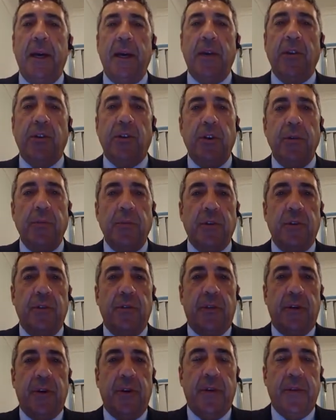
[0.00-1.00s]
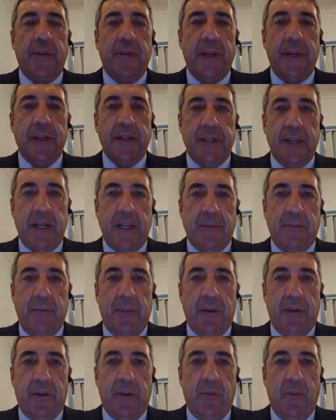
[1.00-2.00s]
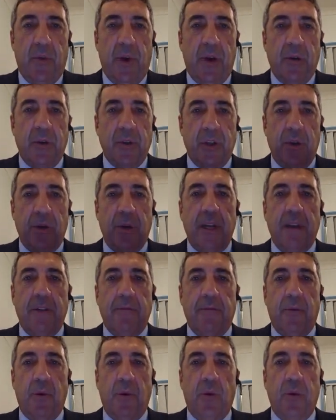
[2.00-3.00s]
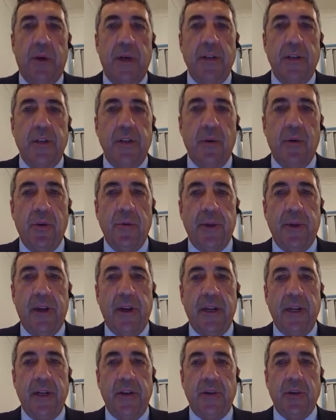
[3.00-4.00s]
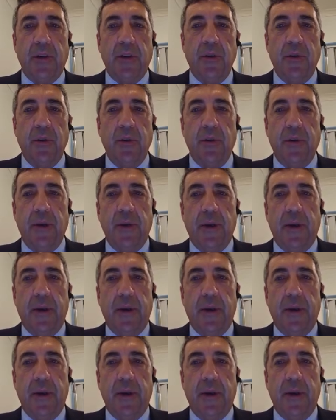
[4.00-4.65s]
In terms of the assessment, what I was looking for is your ability to